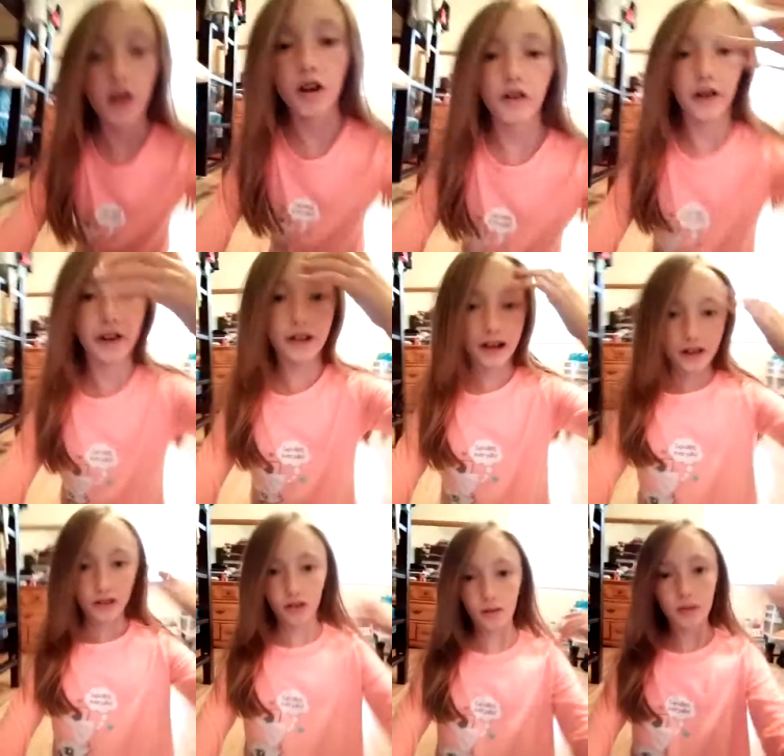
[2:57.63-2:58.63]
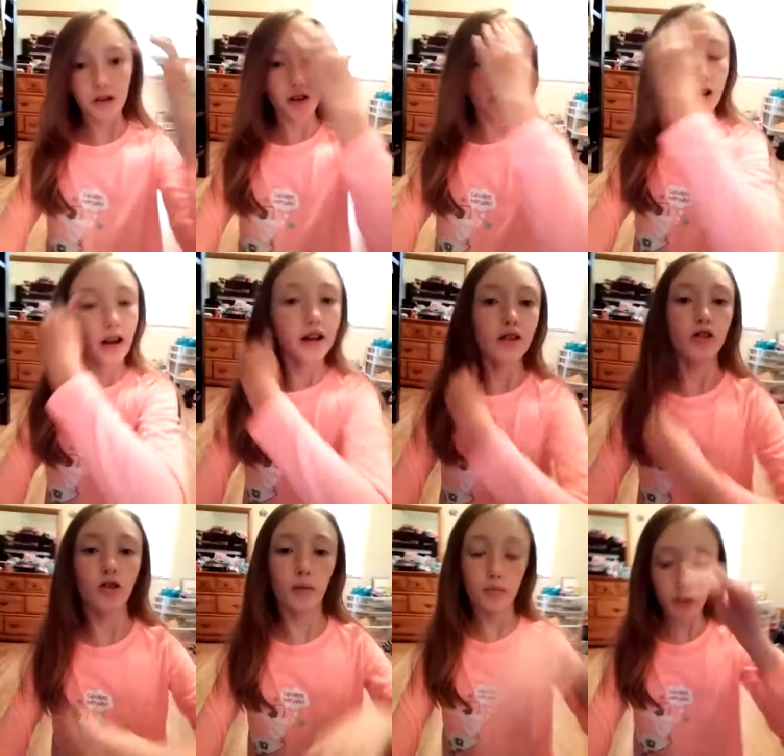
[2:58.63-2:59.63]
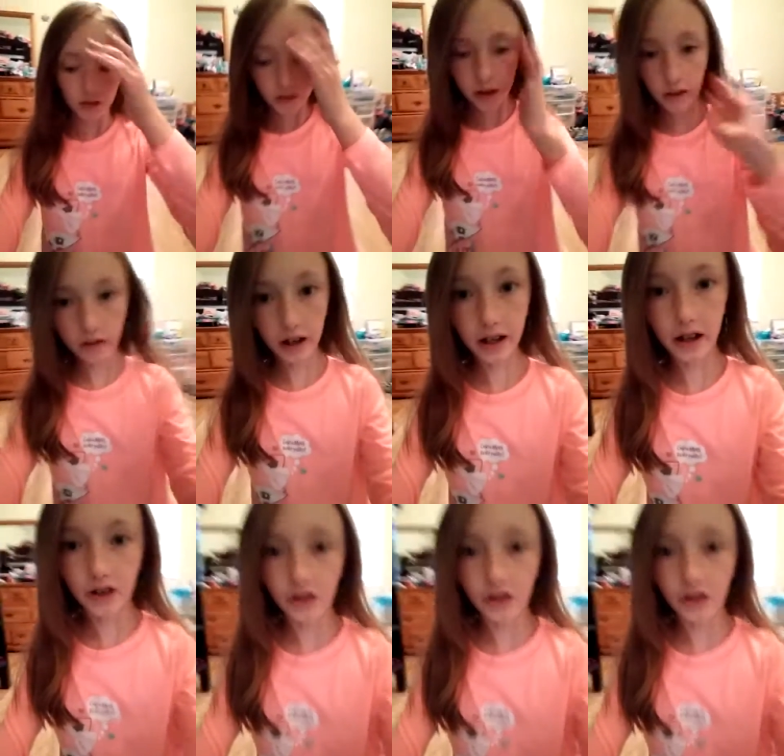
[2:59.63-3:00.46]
Alright guys, so I'm going to go ahead and stop this video right here.